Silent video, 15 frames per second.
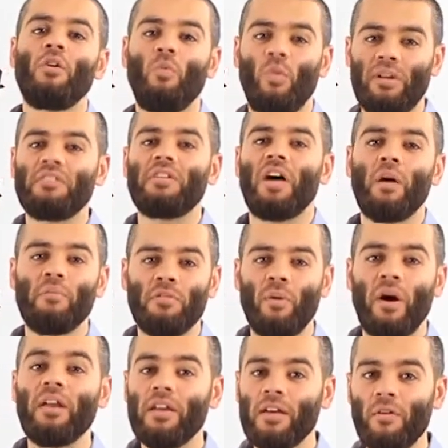1 times
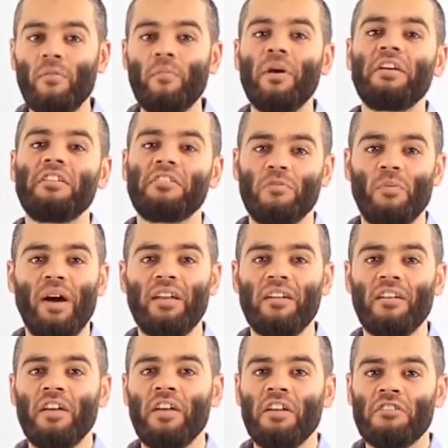1 makes 1.